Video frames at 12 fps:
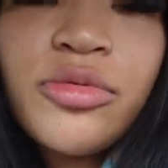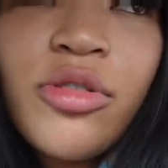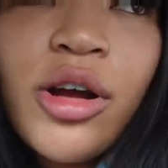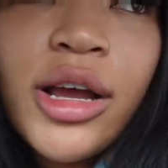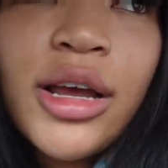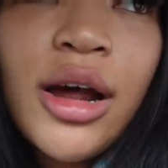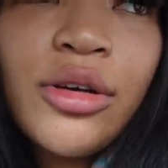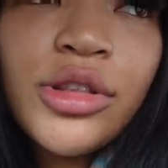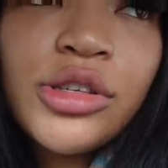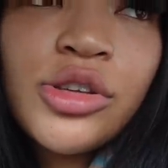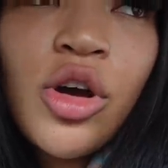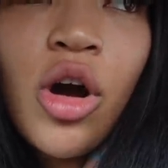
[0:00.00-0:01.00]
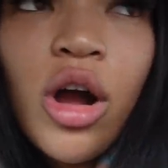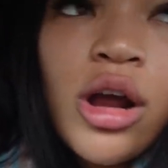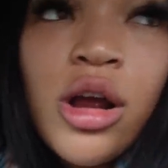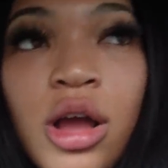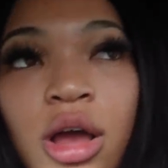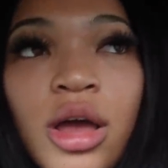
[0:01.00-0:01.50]
before I get out this car
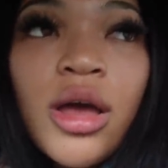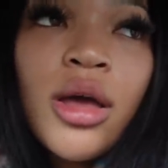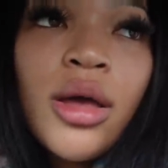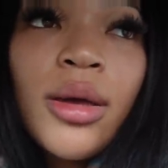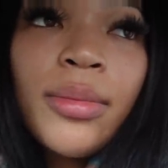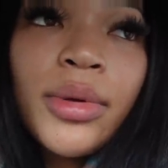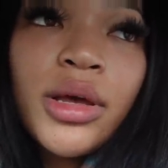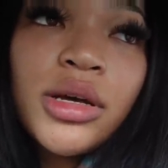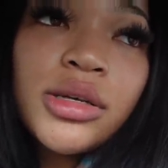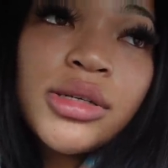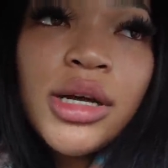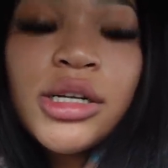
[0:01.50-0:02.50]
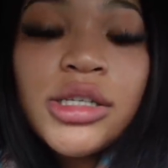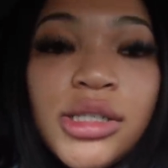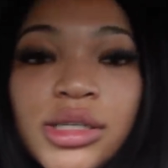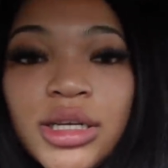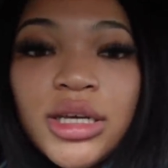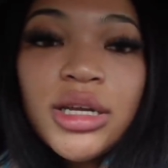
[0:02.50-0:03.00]
because I
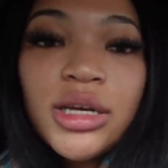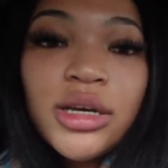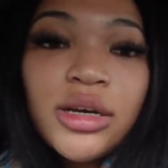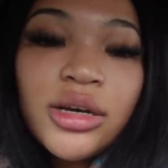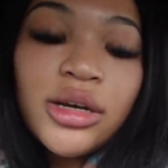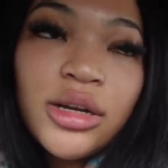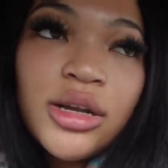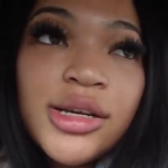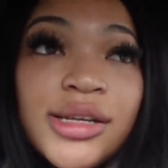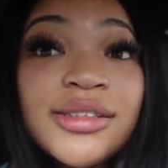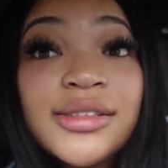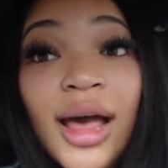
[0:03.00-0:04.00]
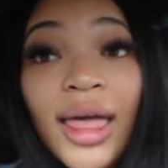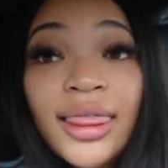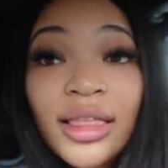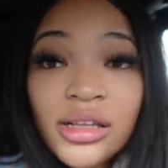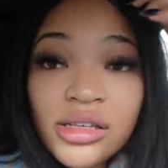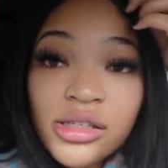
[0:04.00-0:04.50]
just need a good
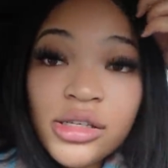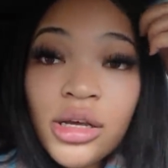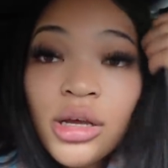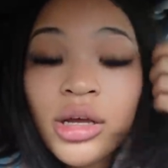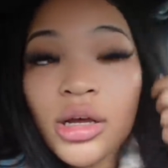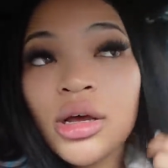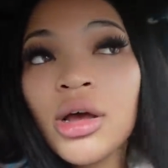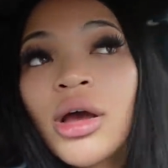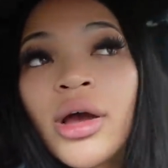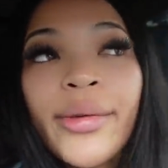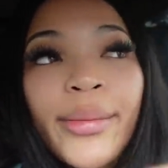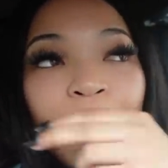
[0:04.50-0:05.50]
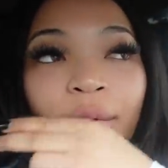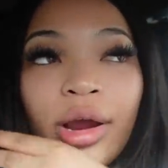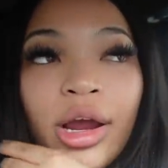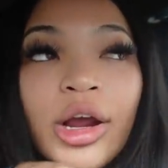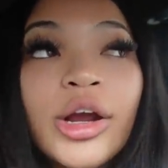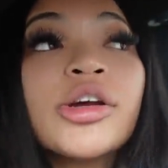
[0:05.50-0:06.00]
silent
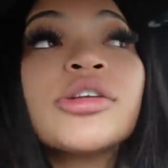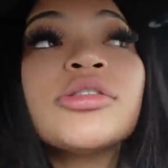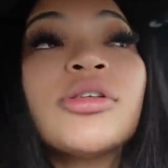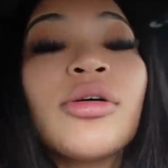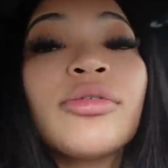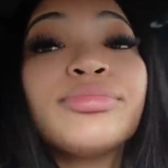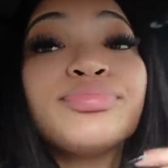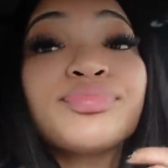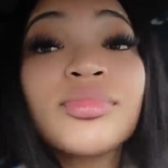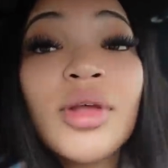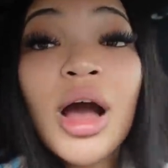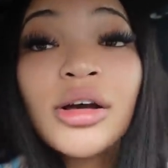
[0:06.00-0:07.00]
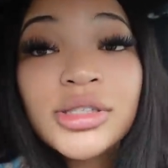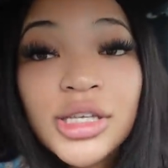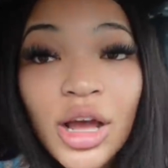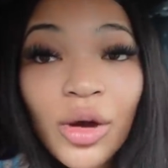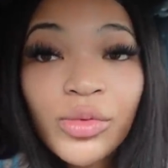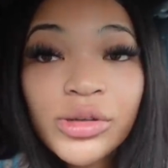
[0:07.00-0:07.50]
prayer so I'll
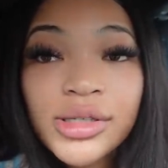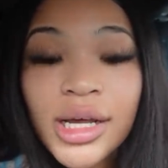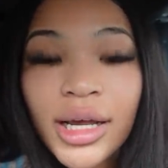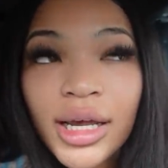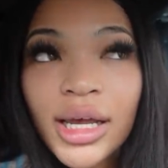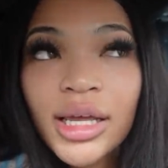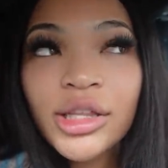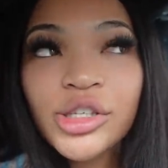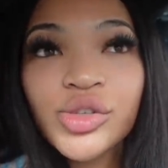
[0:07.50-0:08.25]
see y'all once I get in the